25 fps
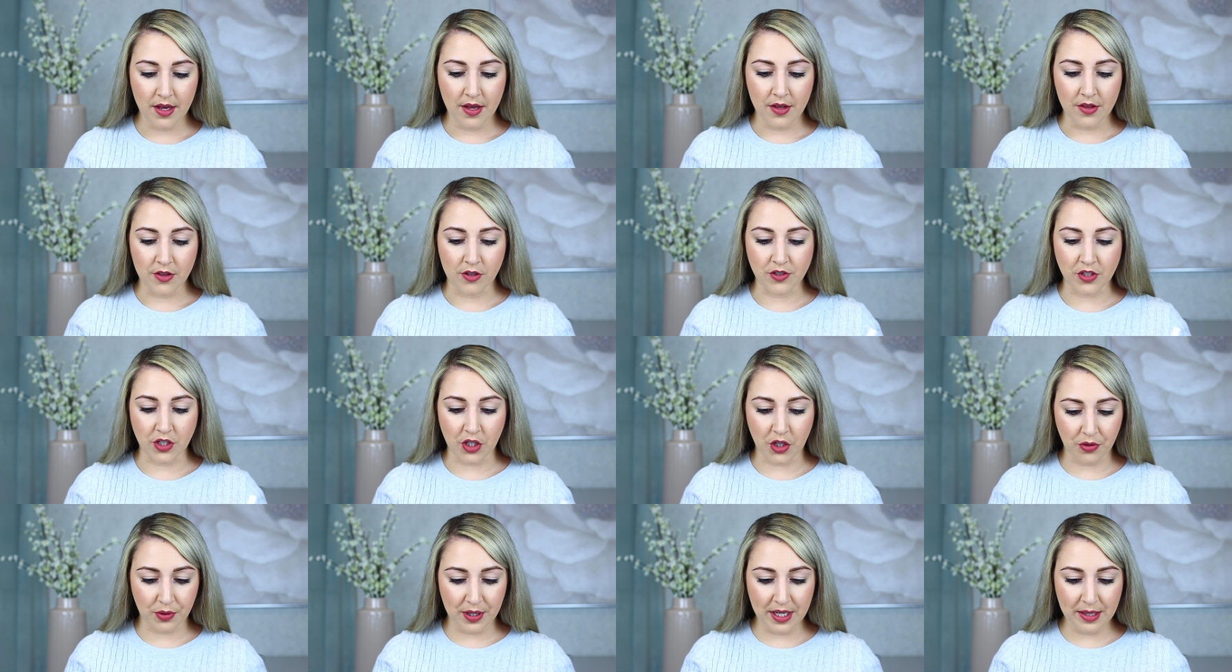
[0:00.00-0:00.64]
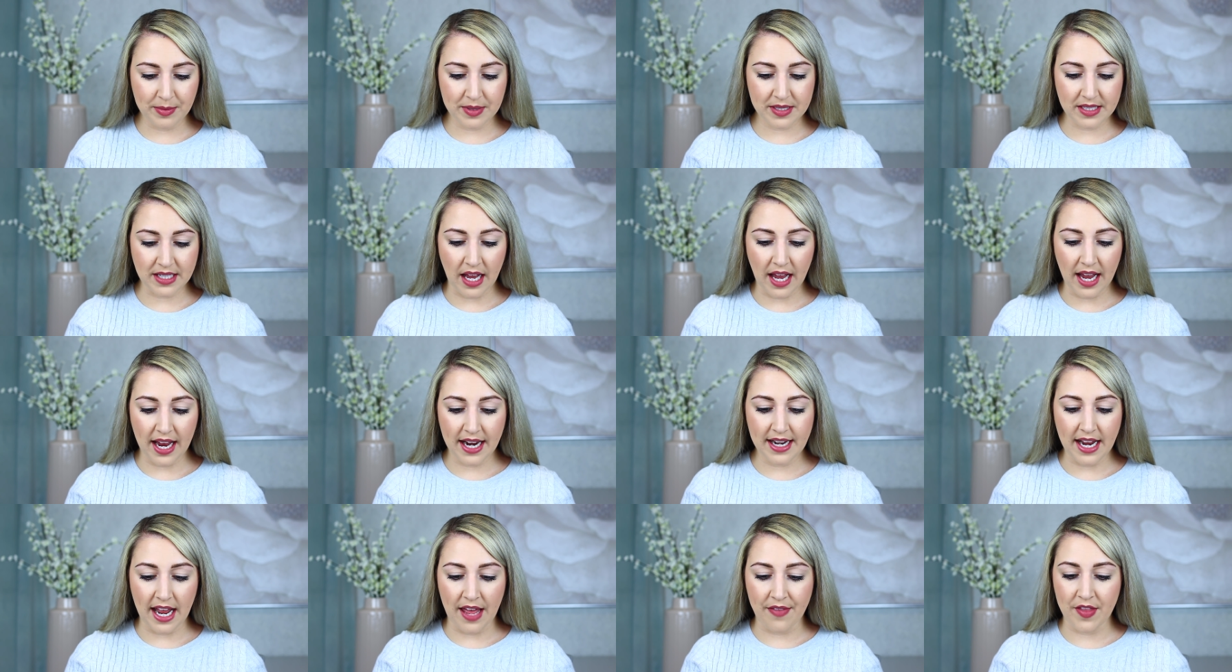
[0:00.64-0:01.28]
There's a cream
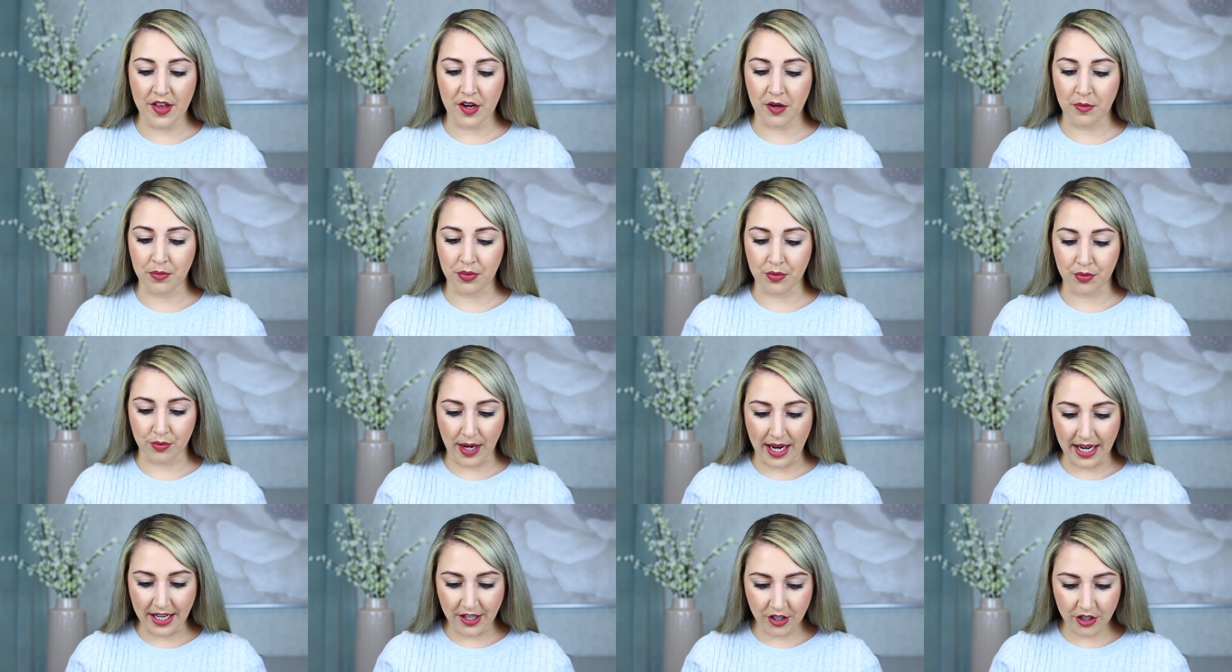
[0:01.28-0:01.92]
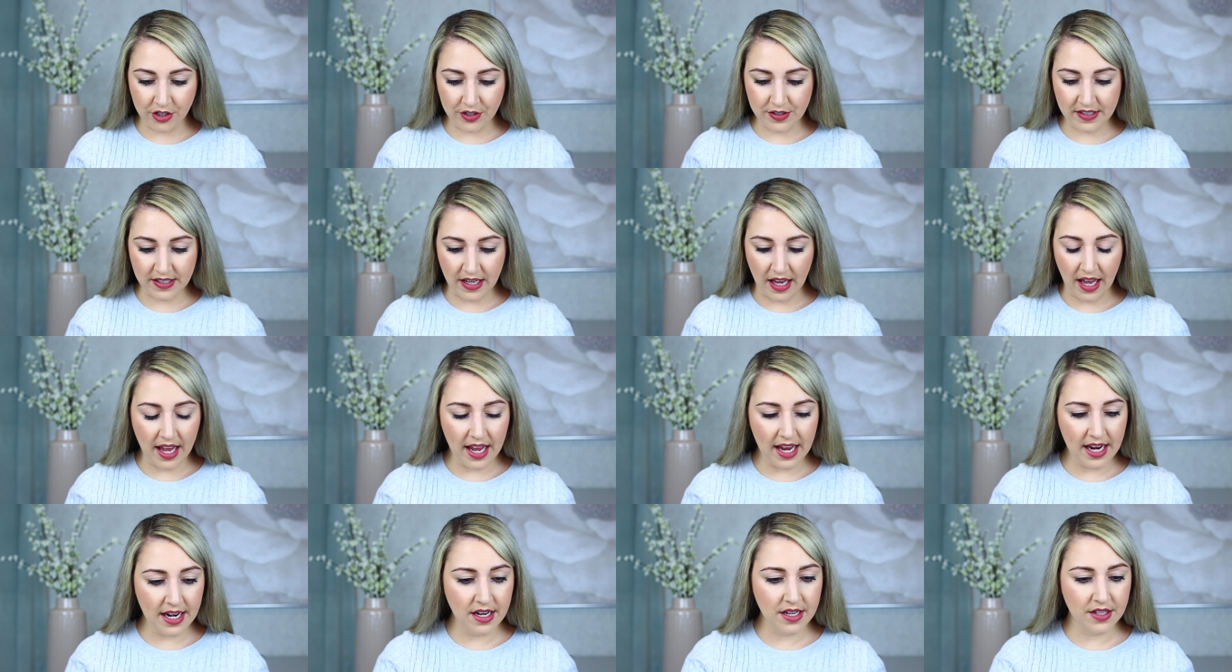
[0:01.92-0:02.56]
side and then a brightener
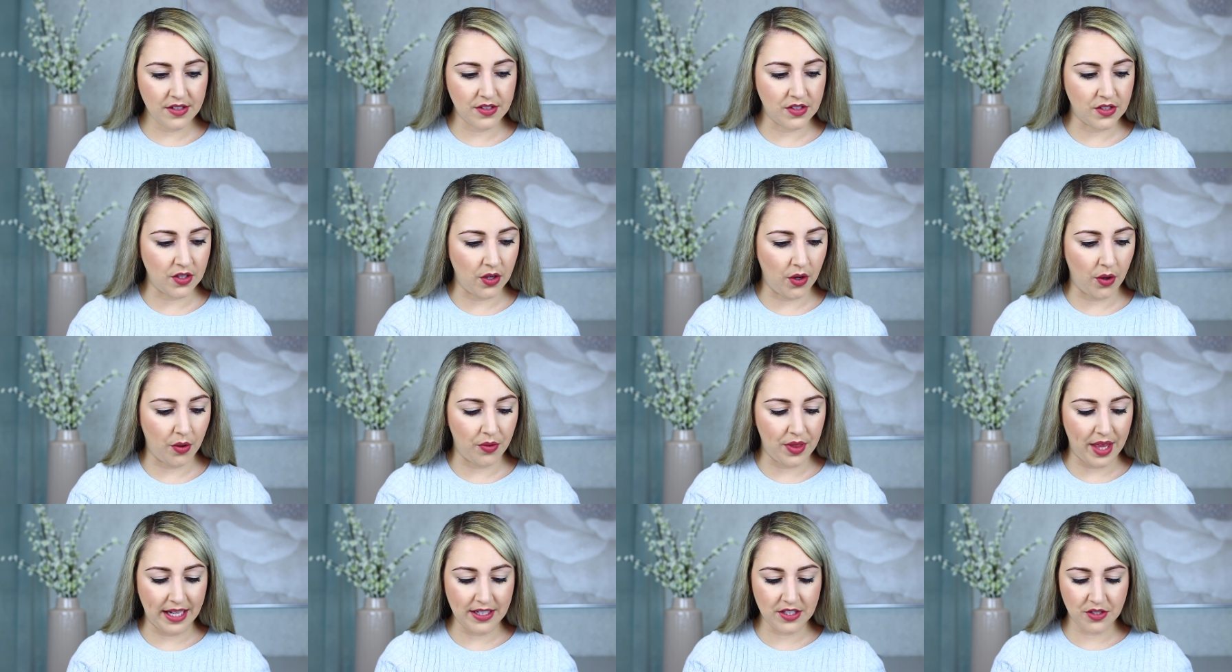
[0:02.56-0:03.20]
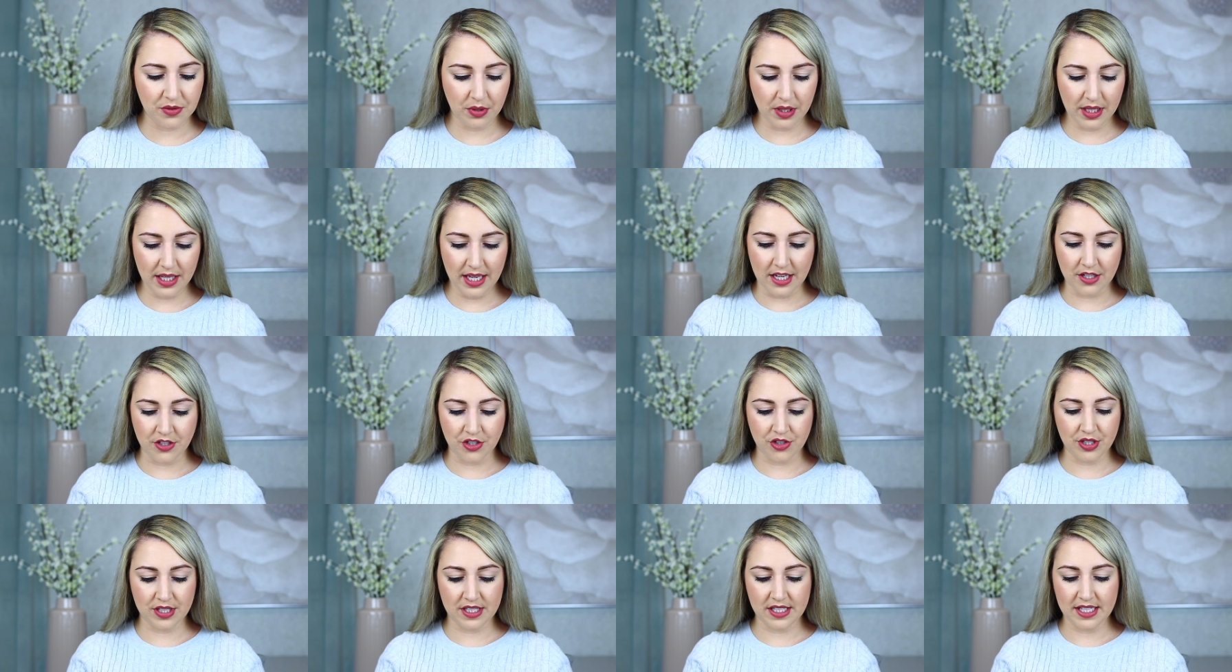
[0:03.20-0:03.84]
side, so that's really
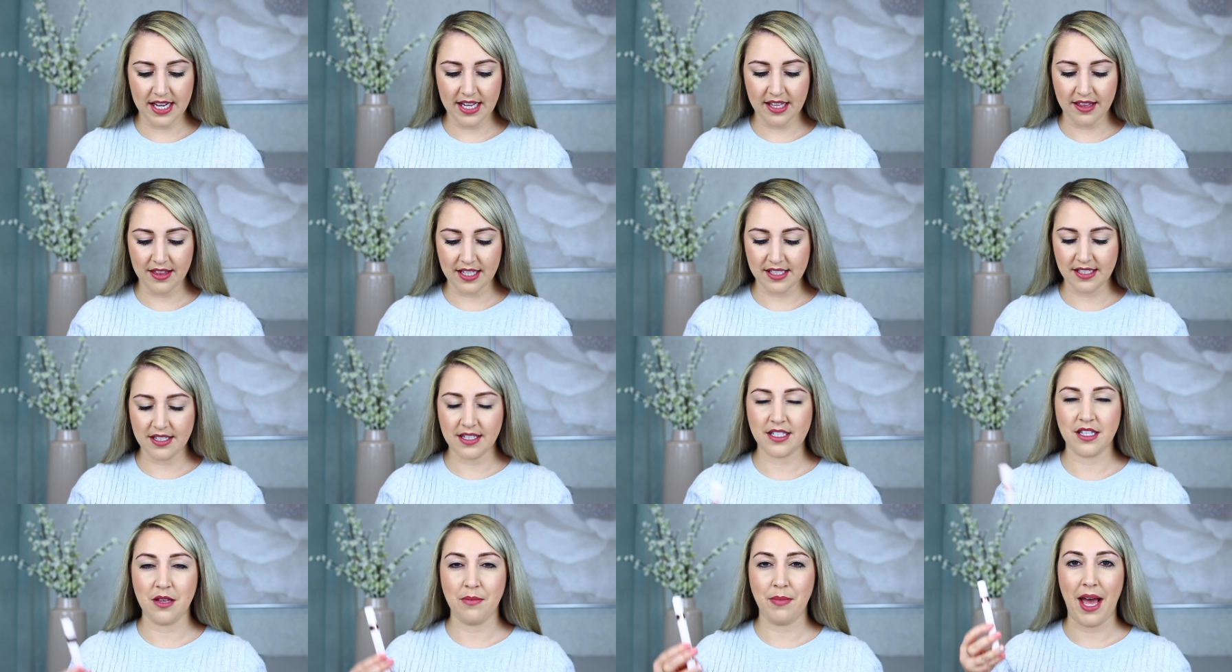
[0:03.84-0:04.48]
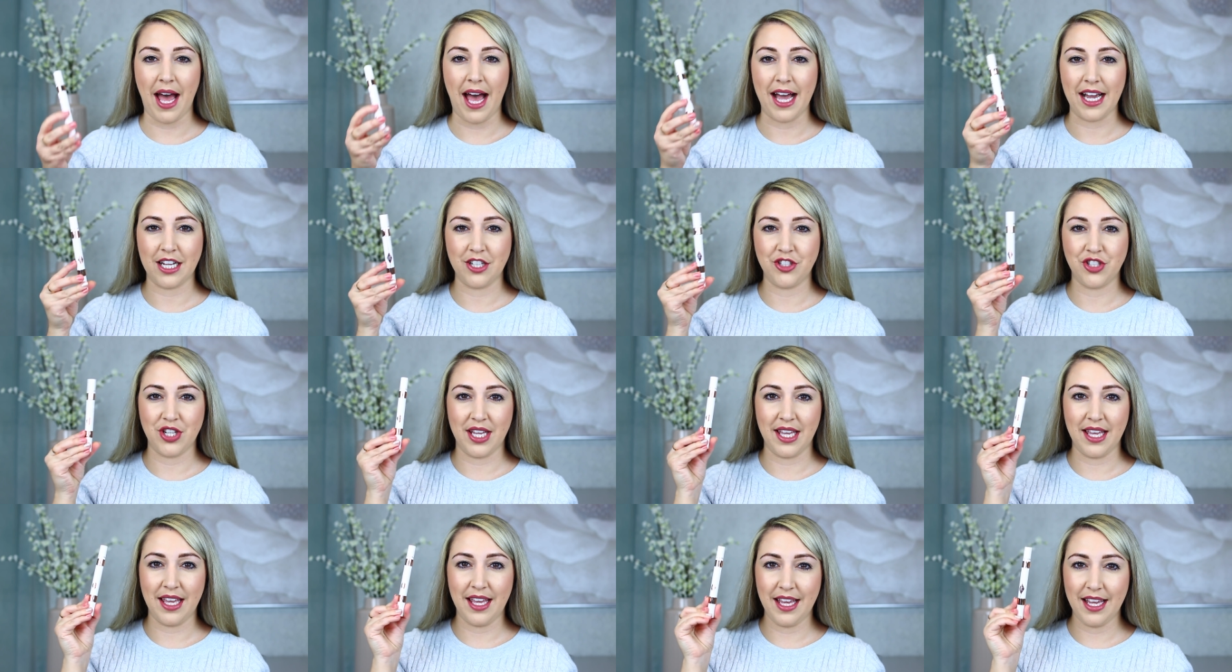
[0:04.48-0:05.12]
interesting. This is the
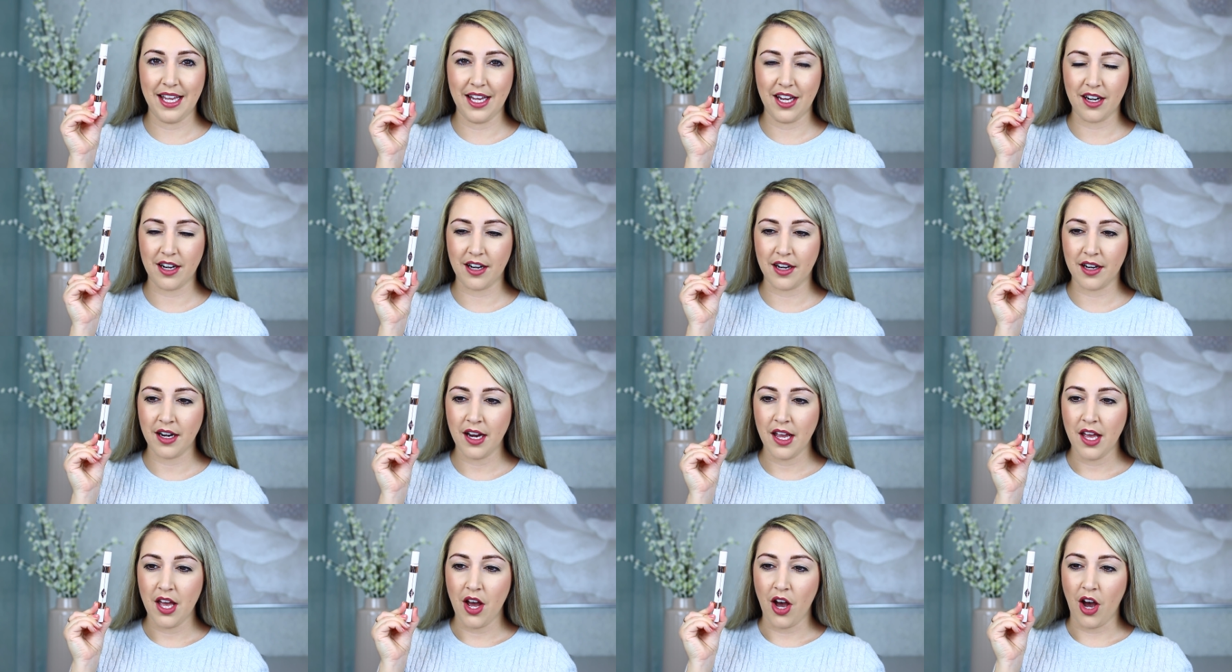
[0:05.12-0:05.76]
packaging here.